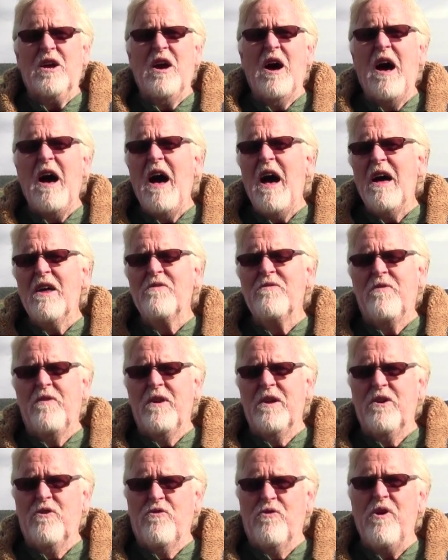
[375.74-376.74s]

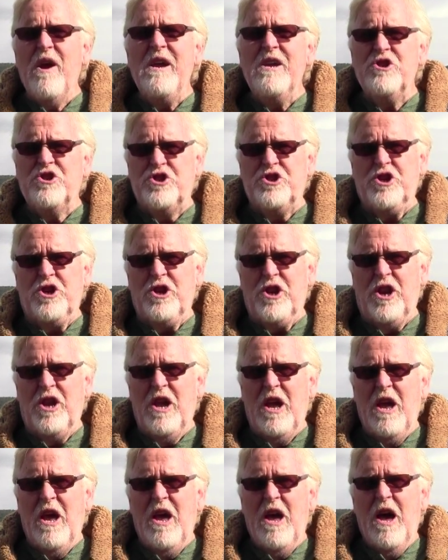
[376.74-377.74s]
conflagration,
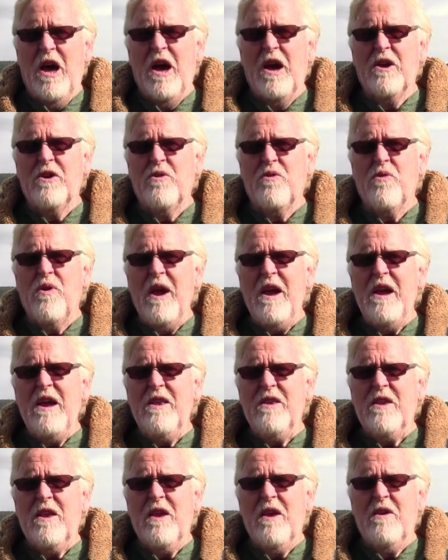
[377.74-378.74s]
a
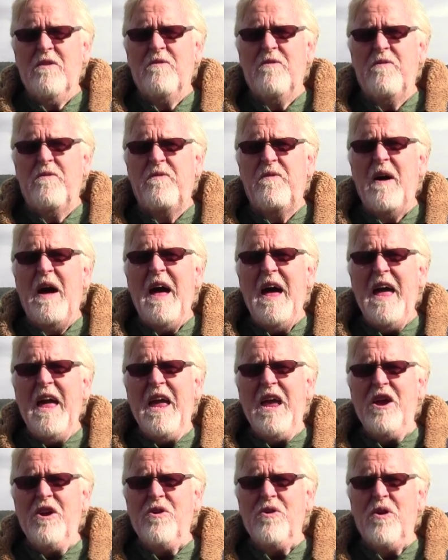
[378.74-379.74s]
great
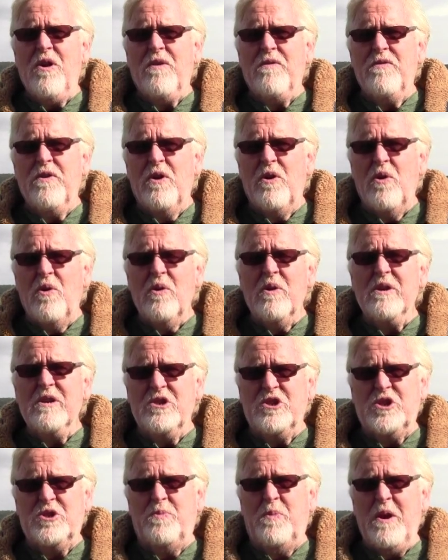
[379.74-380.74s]
fire of the
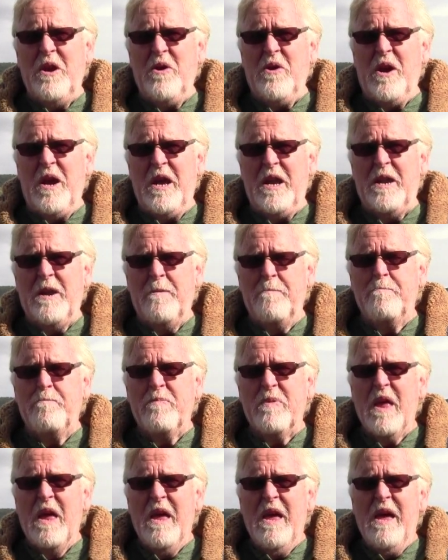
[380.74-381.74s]
Holy Spirit.
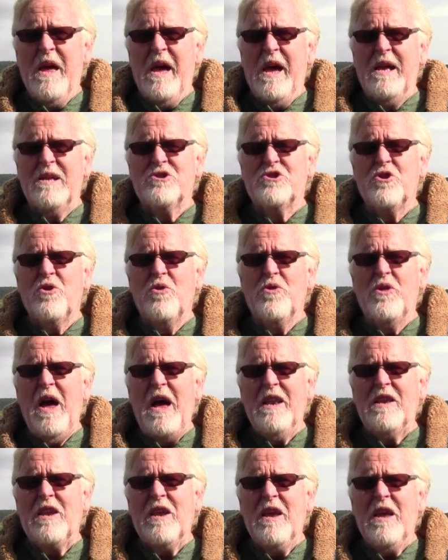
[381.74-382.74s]
And so
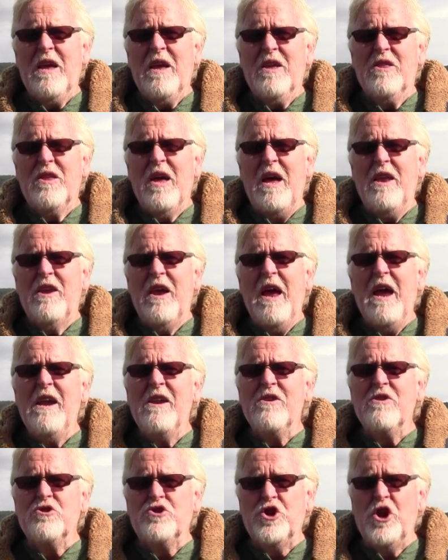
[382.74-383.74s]
that
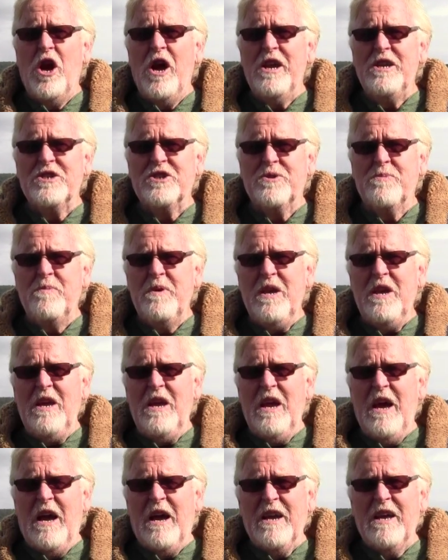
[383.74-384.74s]
energized
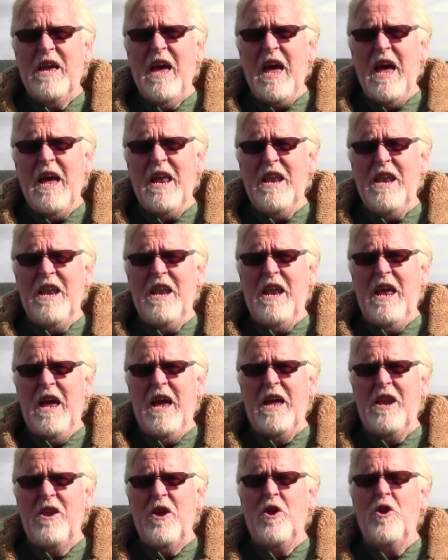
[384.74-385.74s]
me again
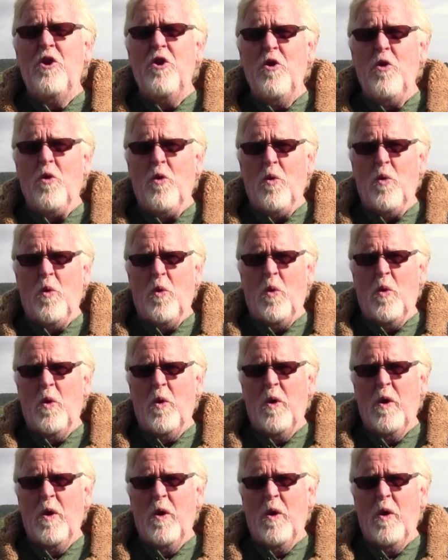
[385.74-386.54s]
and anew.